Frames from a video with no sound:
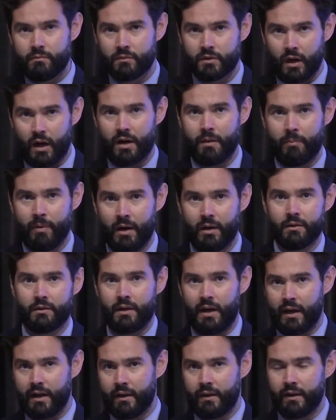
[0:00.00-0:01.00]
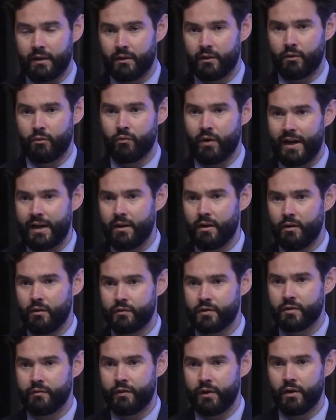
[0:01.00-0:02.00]
talk about kind of the, the rate of
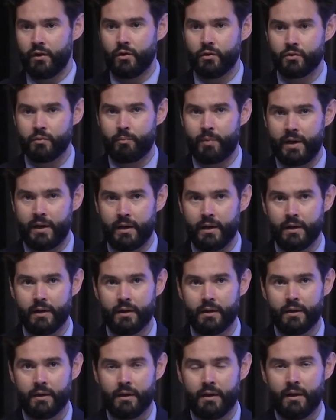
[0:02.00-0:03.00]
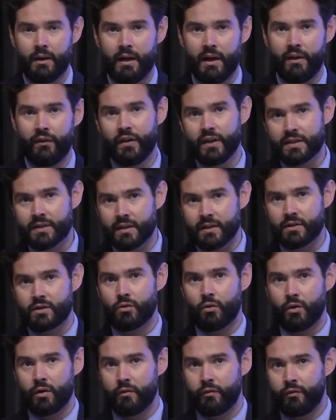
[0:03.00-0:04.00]
severe neutropenia. And this is
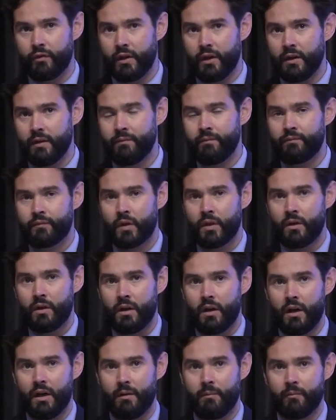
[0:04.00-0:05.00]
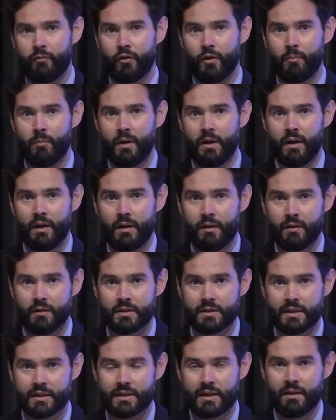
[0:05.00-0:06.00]
sort of the um, from uh,
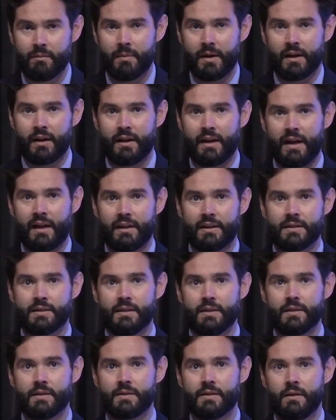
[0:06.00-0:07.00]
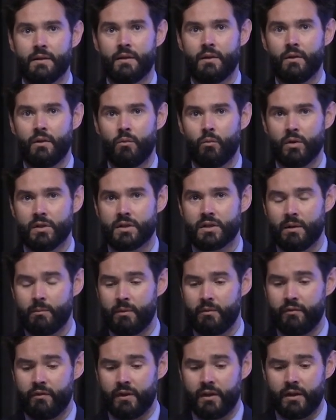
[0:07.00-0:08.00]
Siskind meta-analysis what some
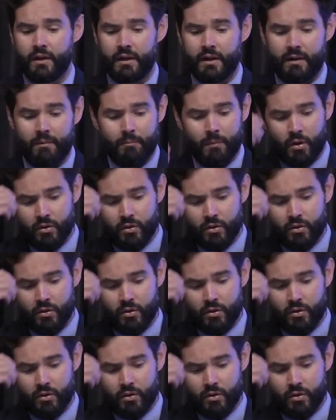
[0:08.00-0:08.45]
of the um,